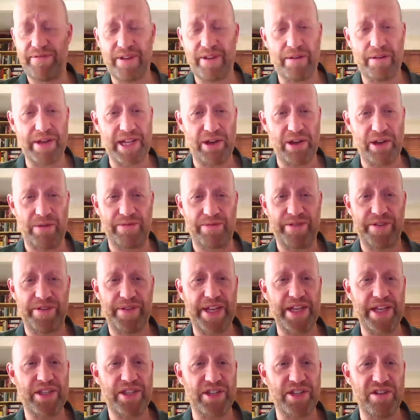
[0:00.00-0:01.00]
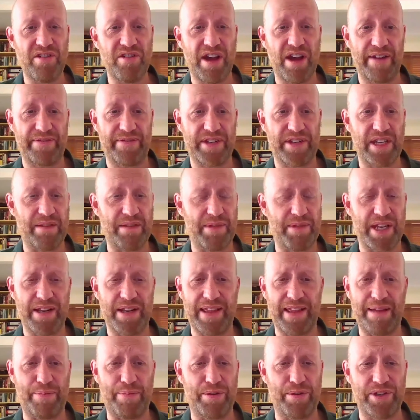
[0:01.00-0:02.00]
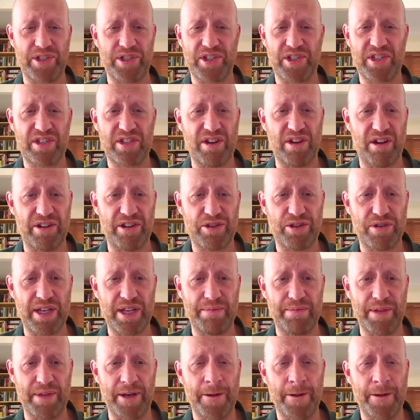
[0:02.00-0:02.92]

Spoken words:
confident they do have TB. And at that point, just start treatment.